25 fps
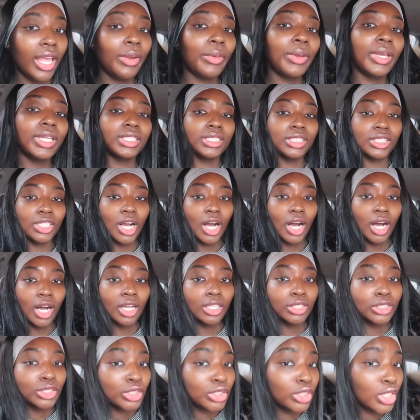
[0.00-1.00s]
anyways
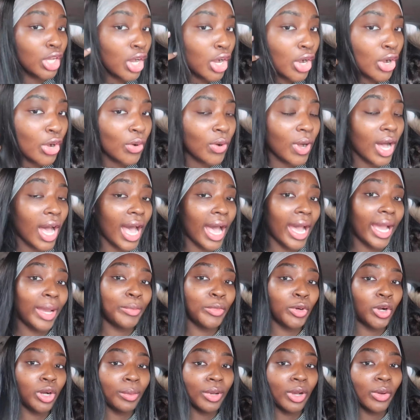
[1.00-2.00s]
y'all so
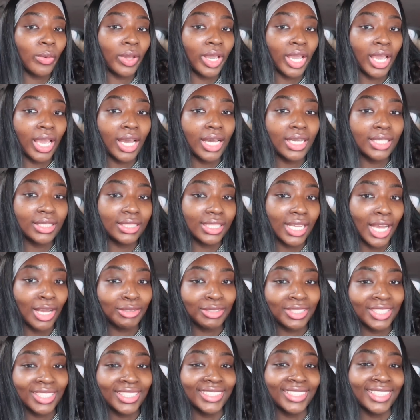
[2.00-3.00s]
i'm on my way
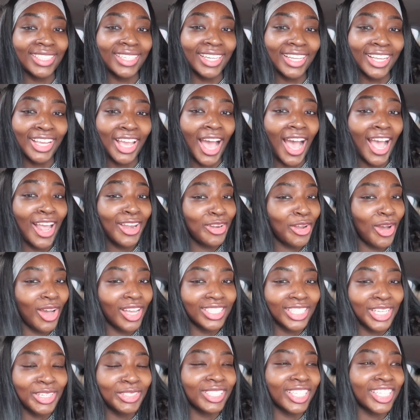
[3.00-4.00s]
down to the city i know
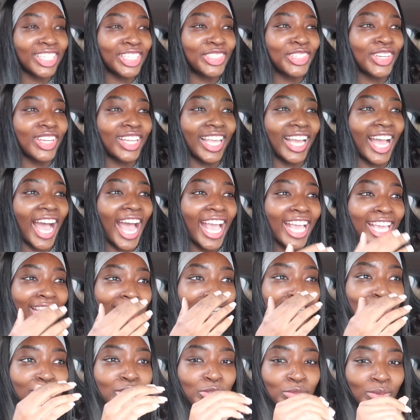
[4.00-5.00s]
i said i was taking a train like i
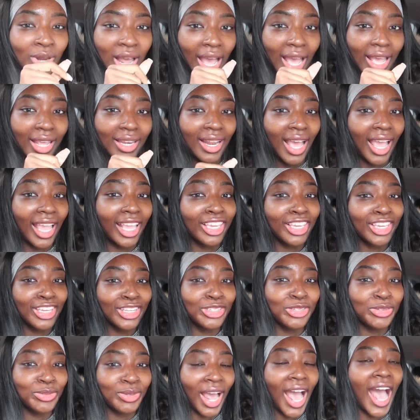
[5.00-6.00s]
kid you not i
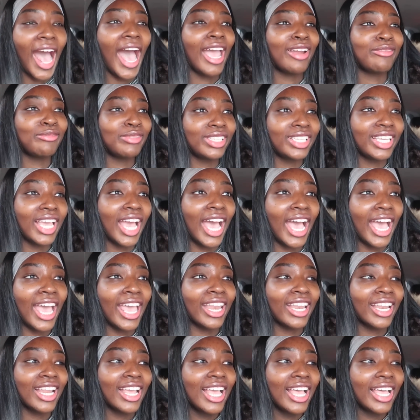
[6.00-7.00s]
kid you not i really
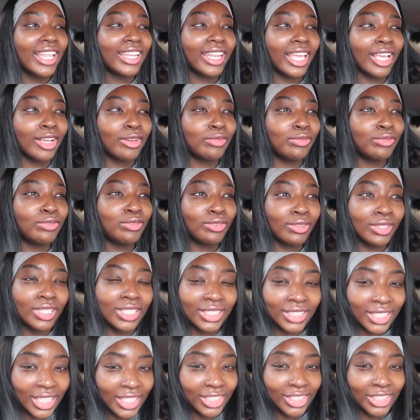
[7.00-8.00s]
had like full
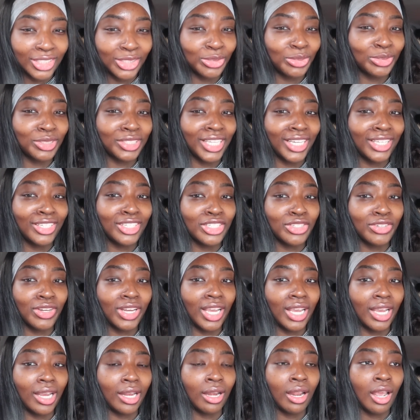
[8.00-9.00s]
intentions on taking the
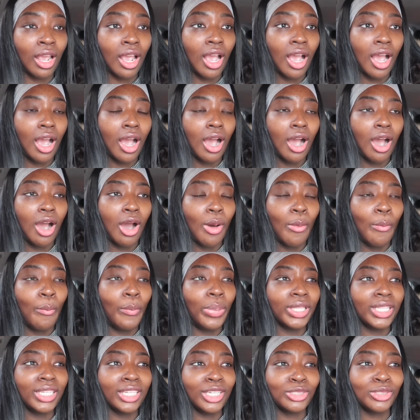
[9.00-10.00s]
train
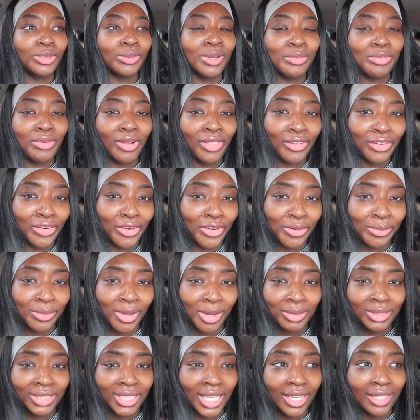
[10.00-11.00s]
but then i saw my brother home
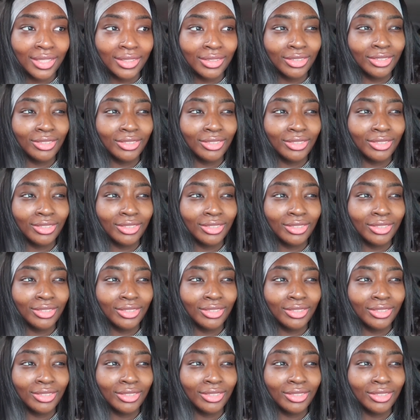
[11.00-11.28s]
i was like